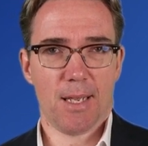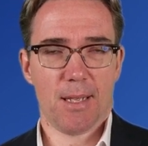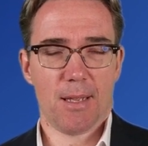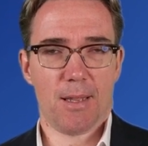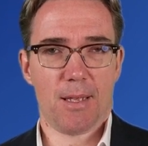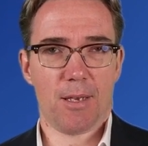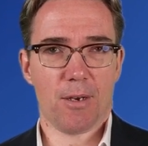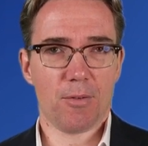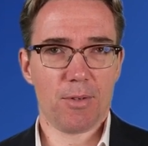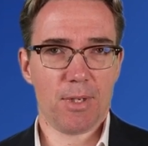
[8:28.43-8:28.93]

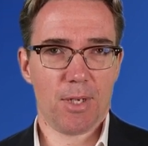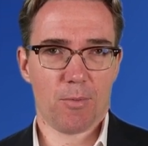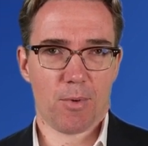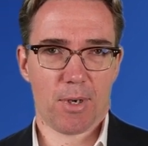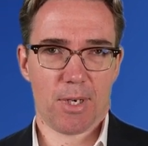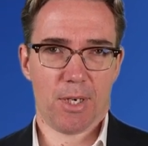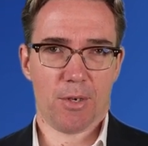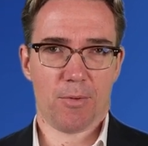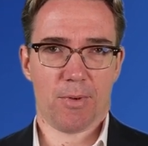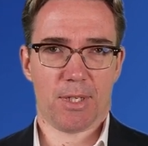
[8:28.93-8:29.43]
The only
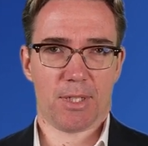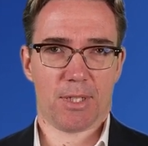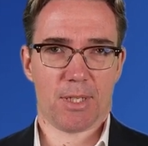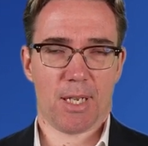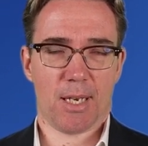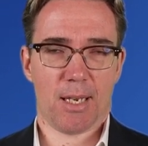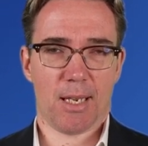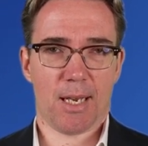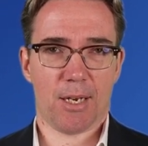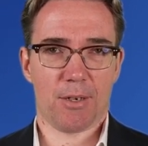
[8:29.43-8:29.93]
one who is
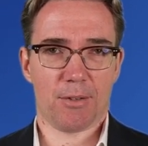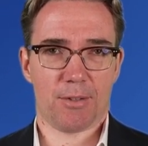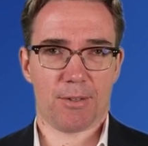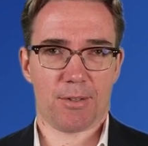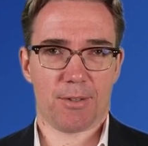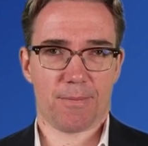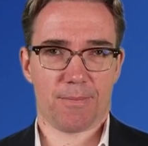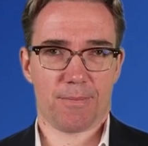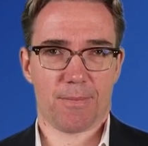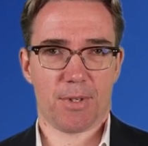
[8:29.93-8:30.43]
allowed
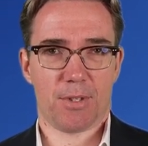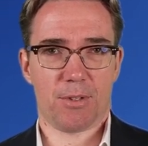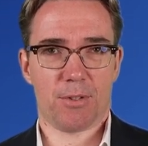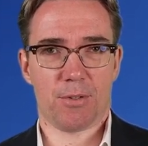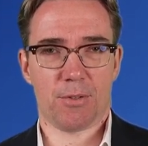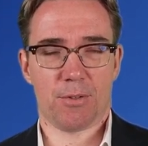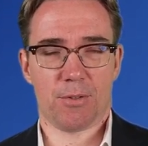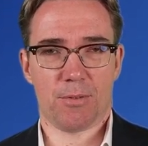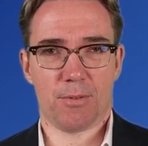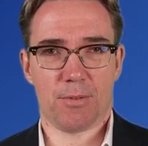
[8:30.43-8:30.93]

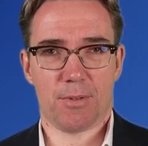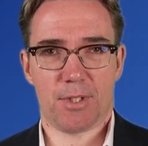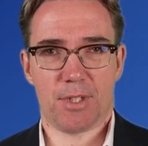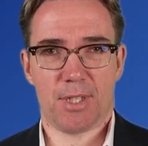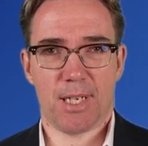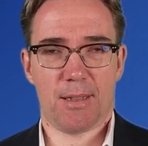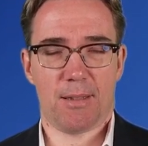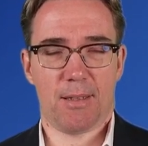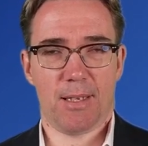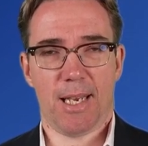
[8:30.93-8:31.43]
to
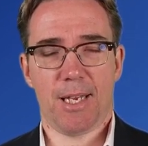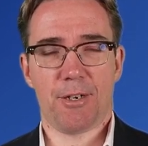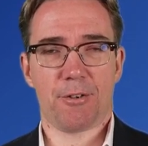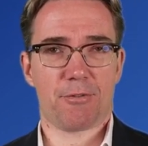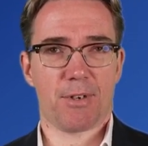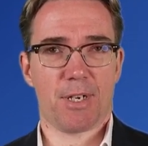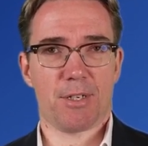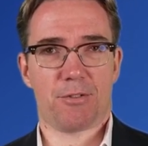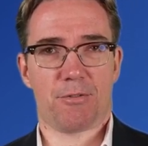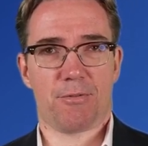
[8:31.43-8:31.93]
set the
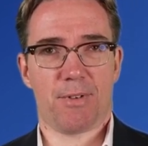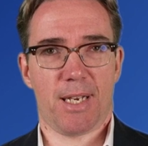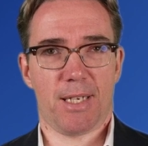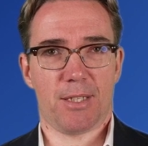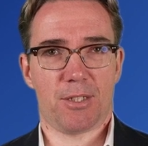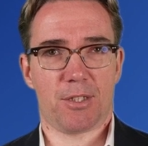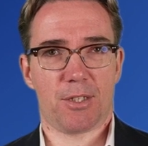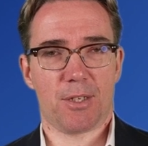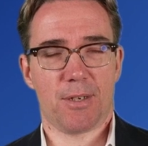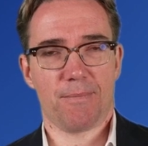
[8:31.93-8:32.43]
interest
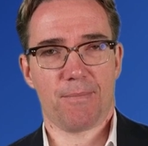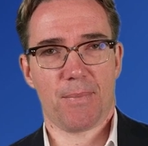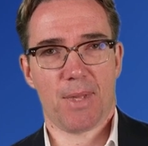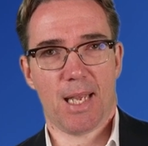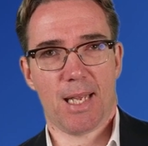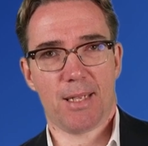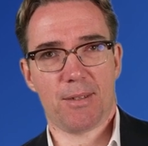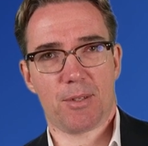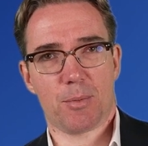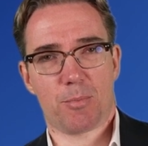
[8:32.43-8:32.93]
rates
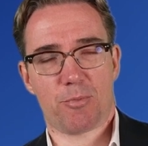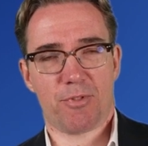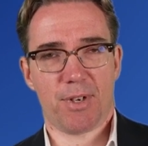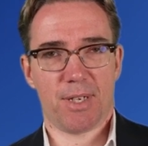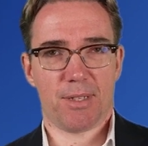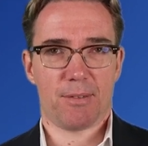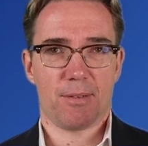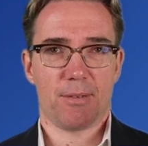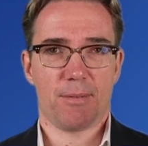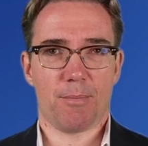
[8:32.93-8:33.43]
and to
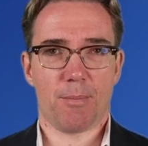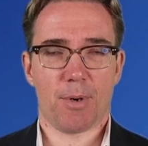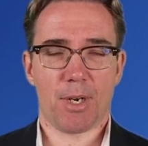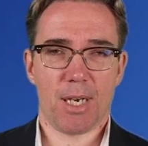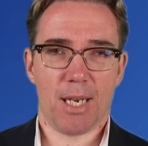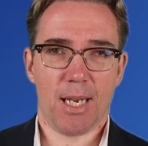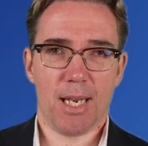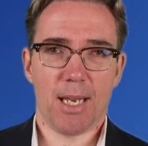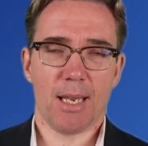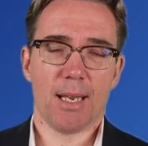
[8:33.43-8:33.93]
print
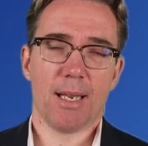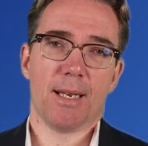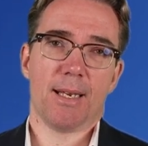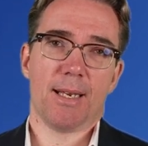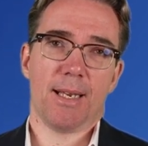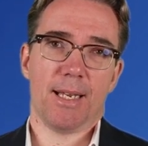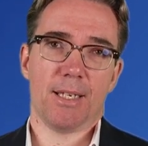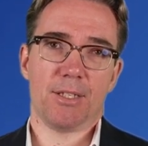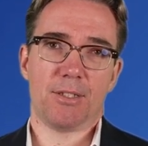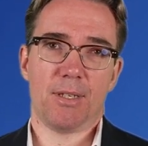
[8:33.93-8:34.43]
money
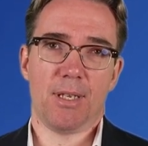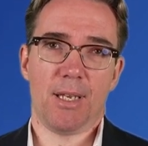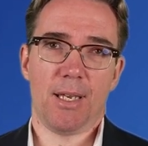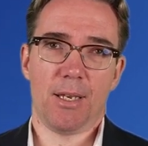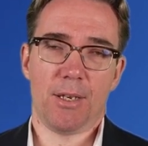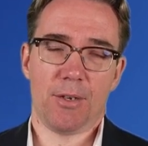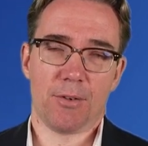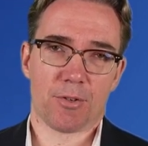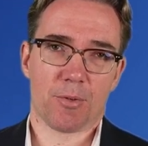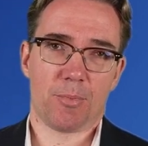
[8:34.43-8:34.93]
is the
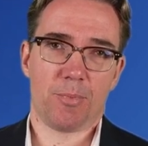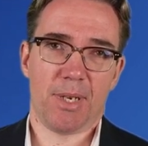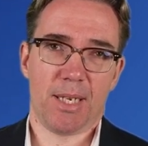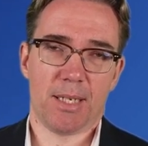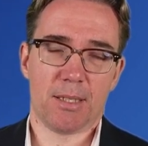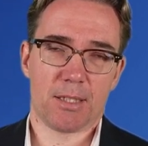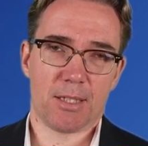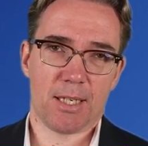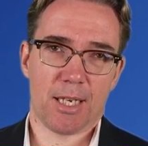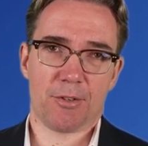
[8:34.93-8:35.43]

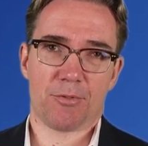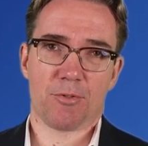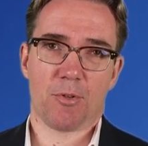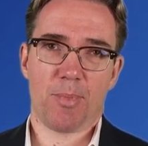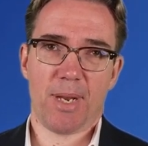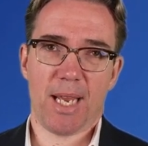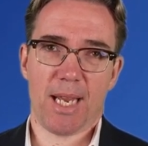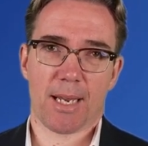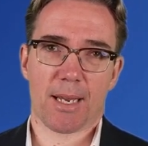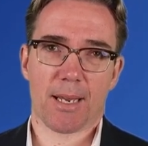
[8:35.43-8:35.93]
European Central
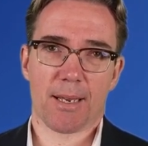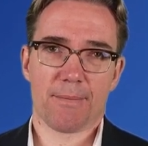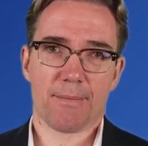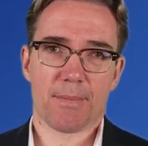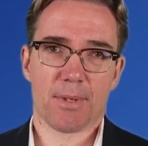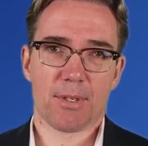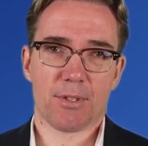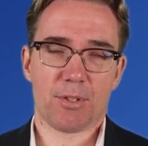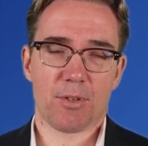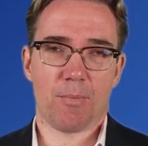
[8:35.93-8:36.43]
Bank.
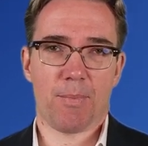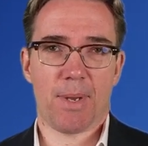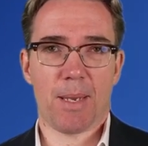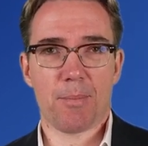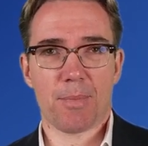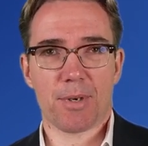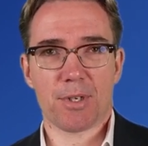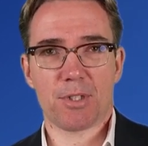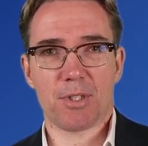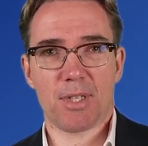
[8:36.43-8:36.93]
So
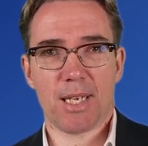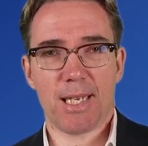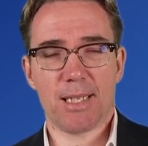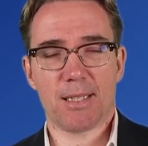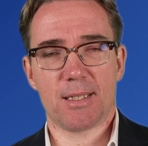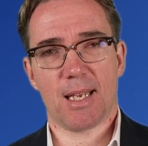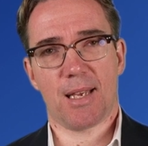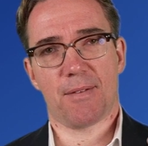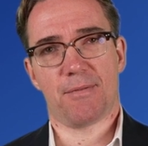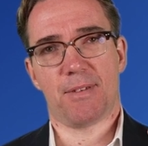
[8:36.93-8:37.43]
member
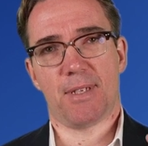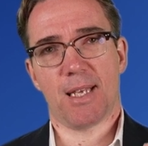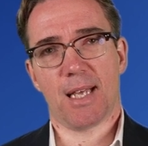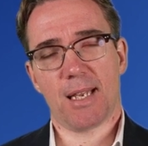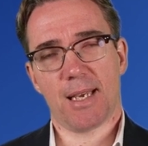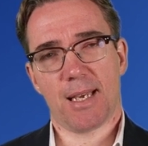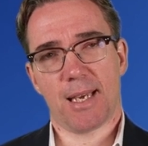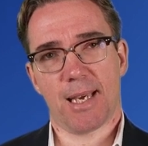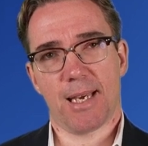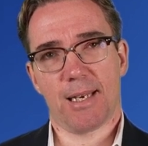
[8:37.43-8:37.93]
states have
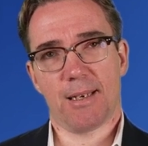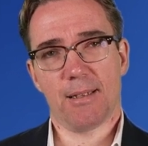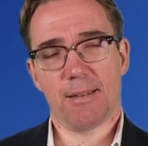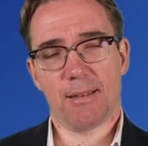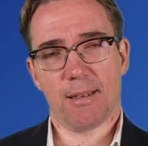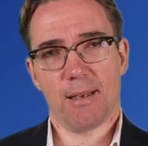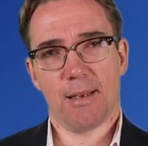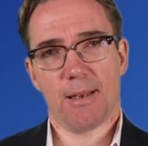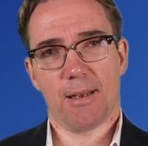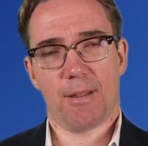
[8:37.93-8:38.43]

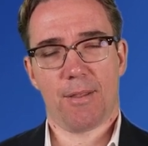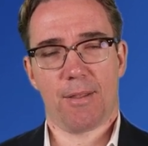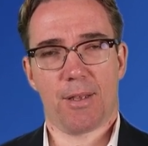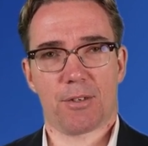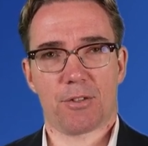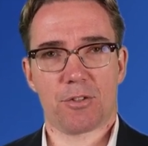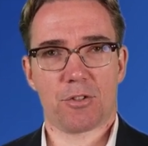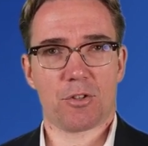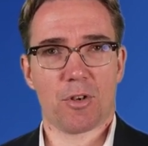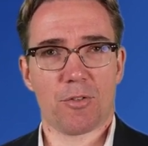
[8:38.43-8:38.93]
delegated their
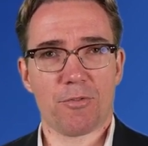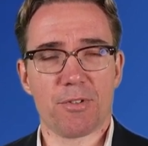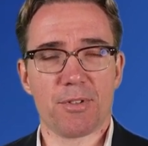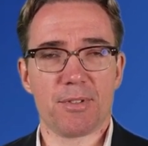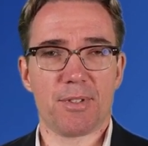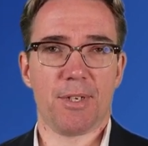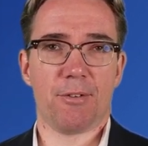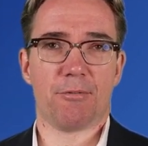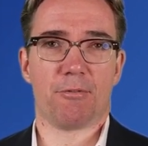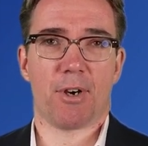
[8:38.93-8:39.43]

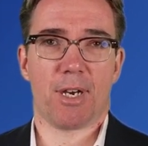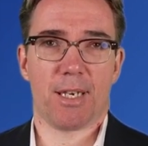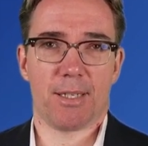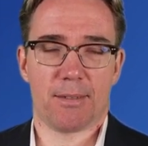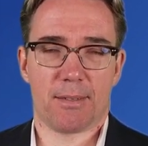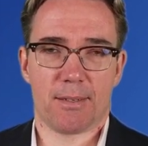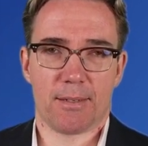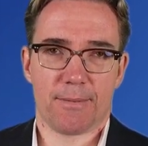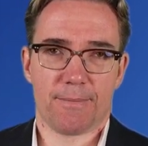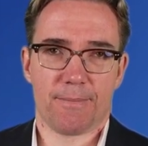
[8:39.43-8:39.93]
sovereignty
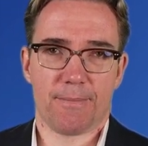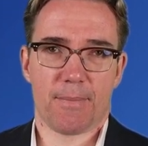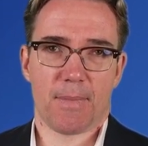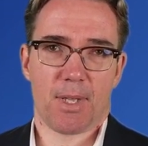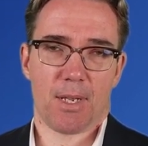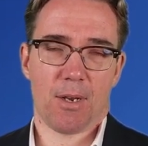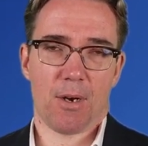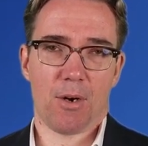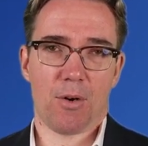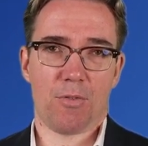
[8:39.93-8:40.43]
right
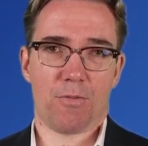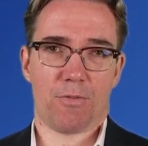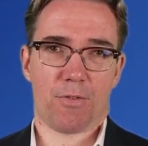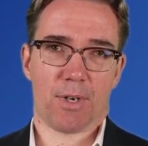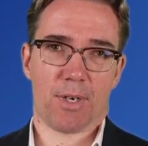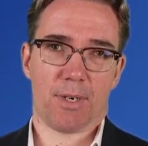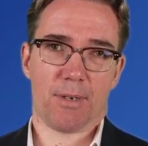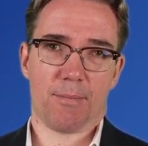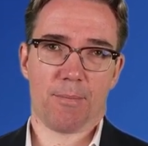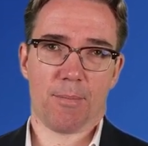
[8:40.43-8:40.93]

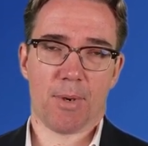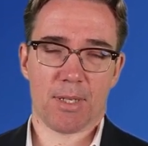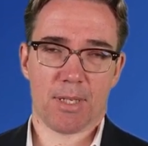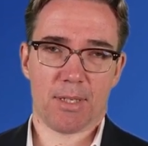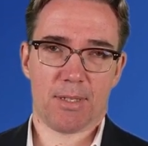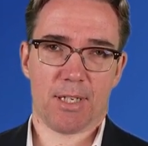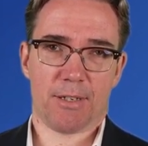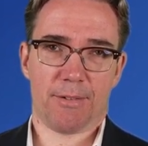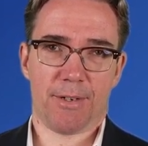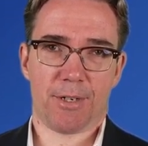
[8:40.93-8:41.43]
over
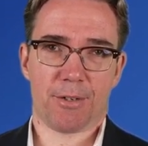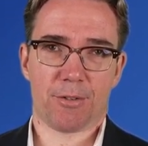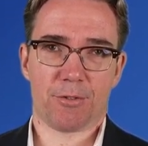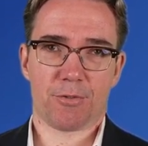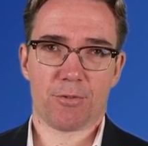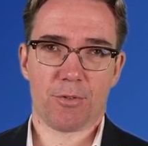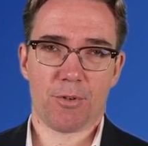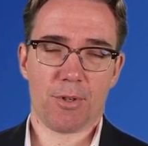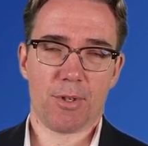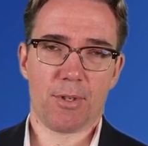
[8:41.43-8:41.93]
monetary
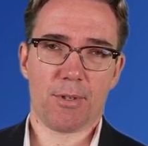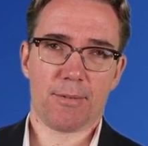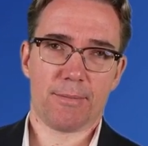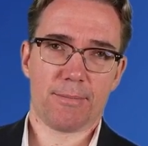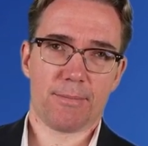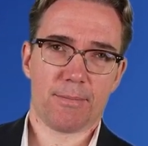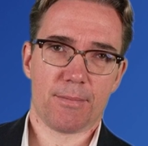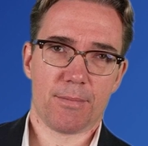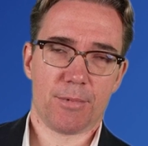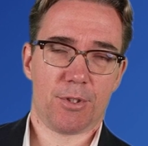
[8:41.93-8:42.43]
control
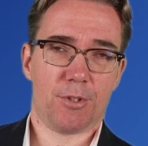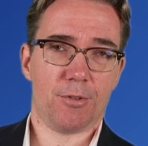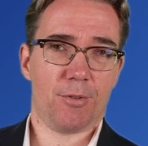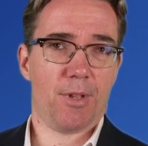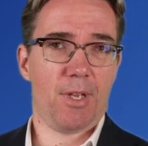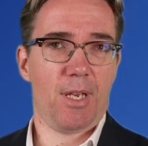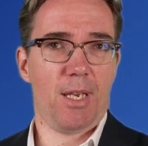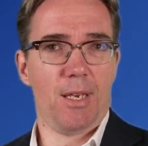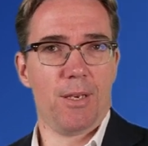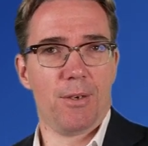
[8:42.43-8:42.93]
to
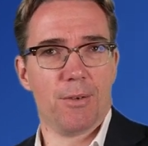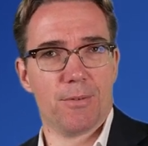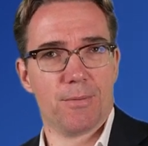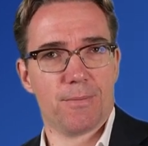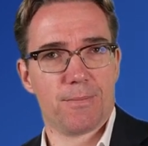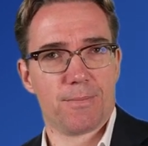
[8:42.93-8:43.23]
the EU.